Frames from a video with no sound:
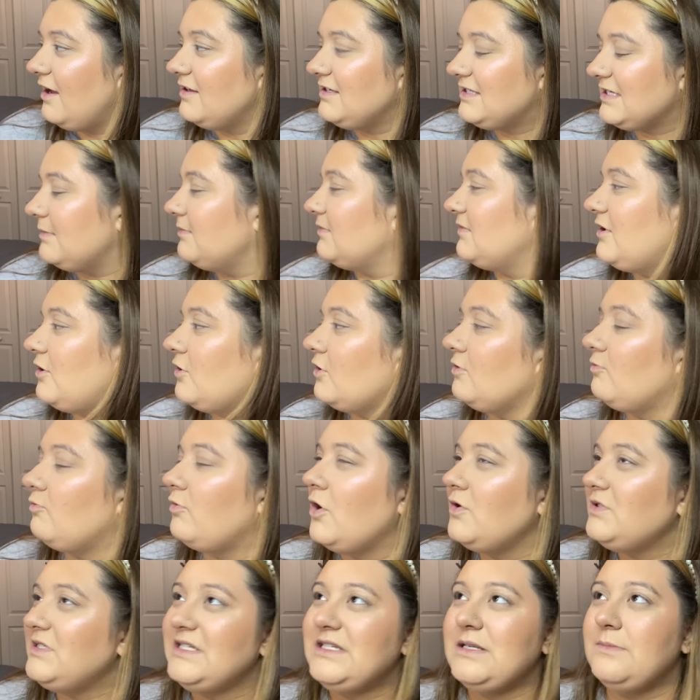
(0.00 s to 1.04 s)
Some or
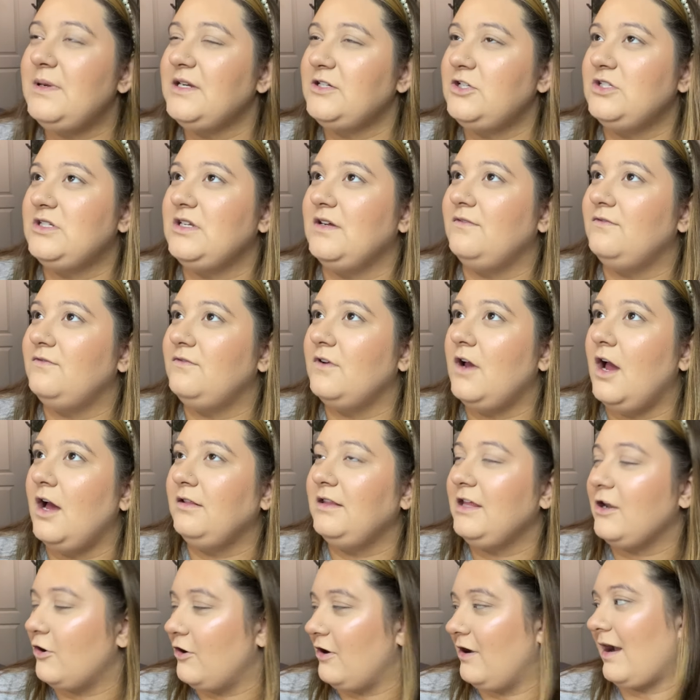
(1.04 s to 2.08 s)
roses and pictures of uh,
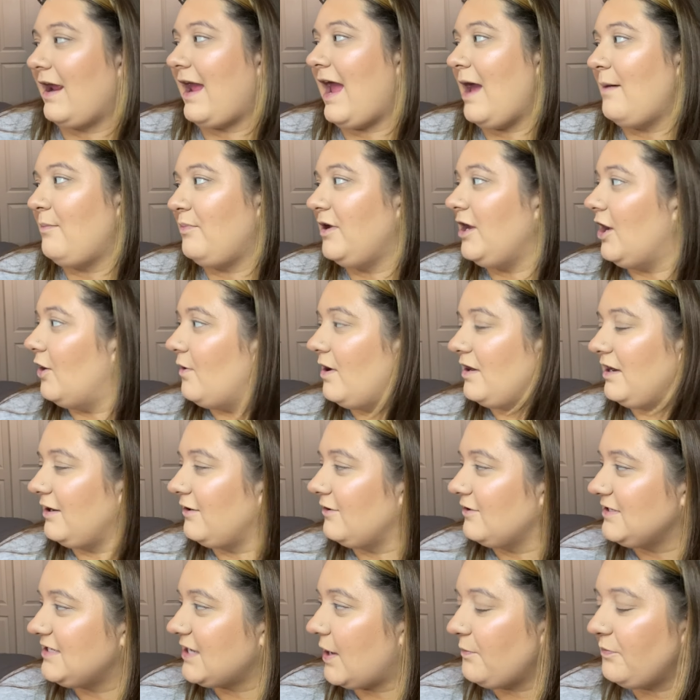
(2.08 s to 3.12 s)
Leonardo DiCaprio on
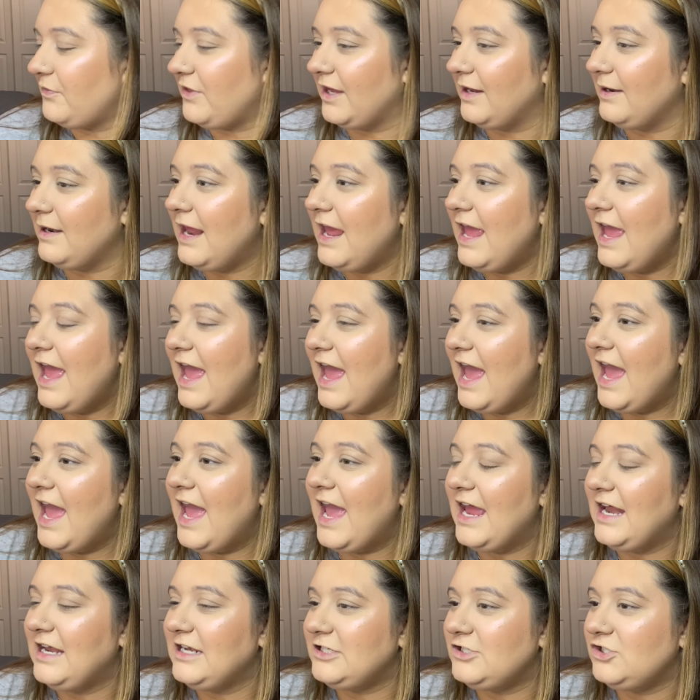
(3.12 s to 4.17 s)
it or something.
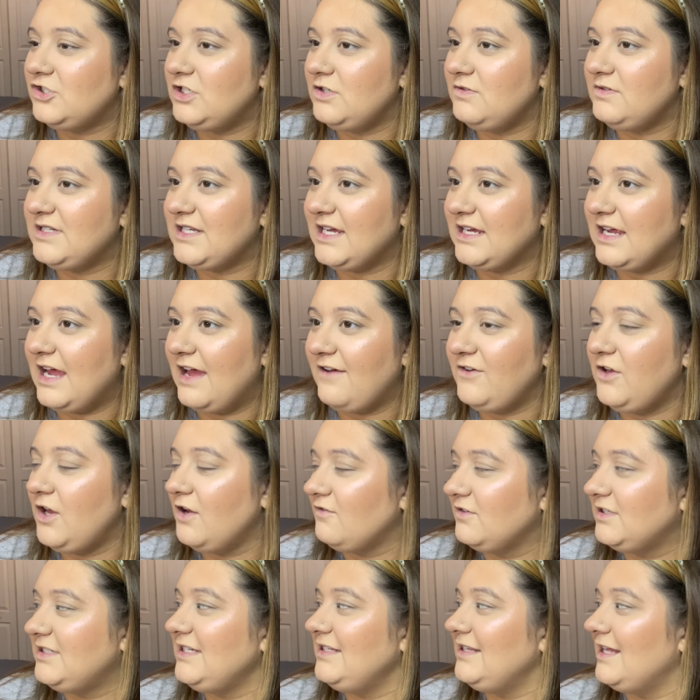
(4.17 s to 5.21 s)
And so she was like, "Have you
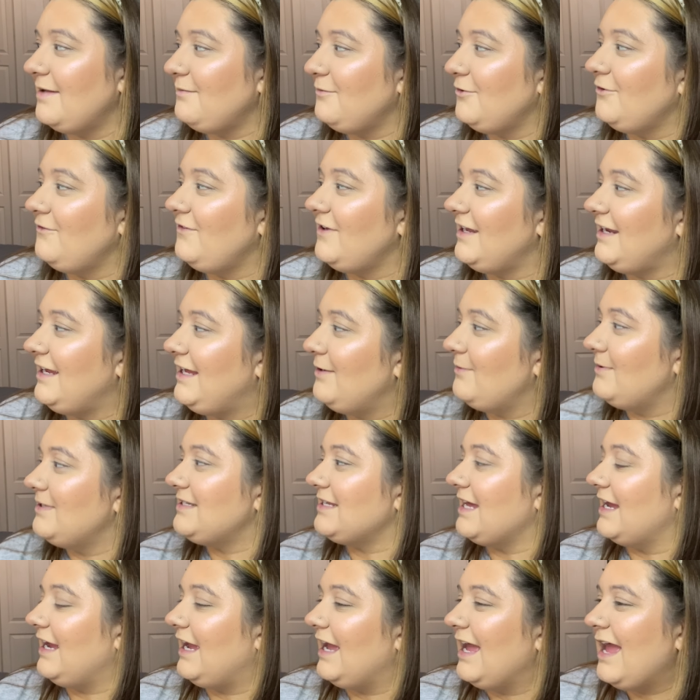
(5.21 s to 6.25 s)
ever seen that movie?" And he
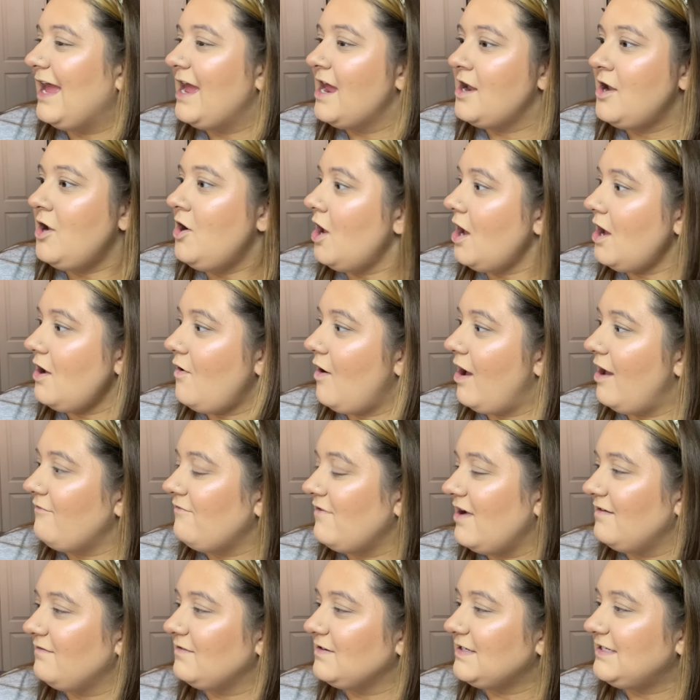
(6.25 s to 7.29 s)
was like, "No, I've
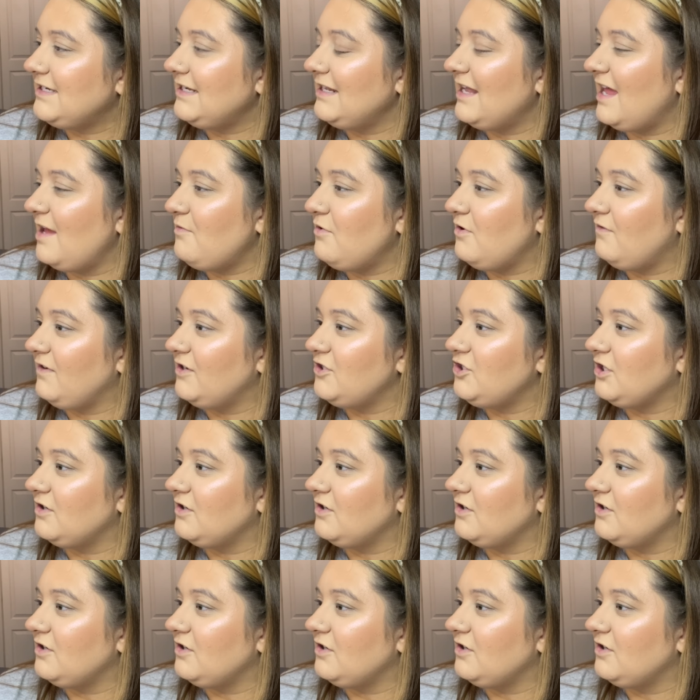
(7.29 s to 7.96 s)
never seen that movie."